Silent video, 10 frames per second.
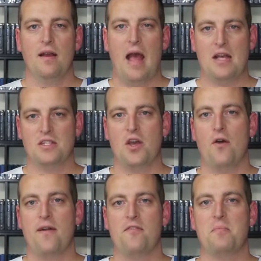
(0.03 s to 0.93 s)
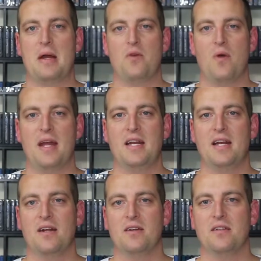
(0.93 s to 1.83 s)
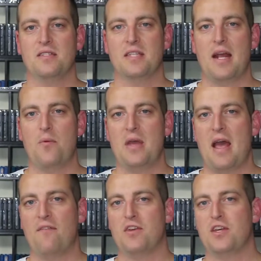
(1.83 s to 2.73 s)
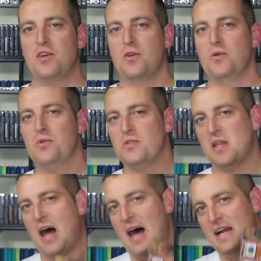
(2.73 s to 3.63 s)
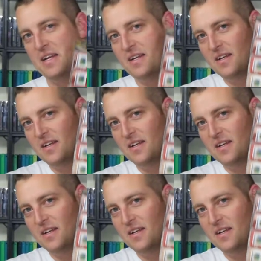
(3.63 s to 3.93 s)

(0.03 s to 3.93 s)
How's it going, everybody? Wayne here. Today we have a huge lot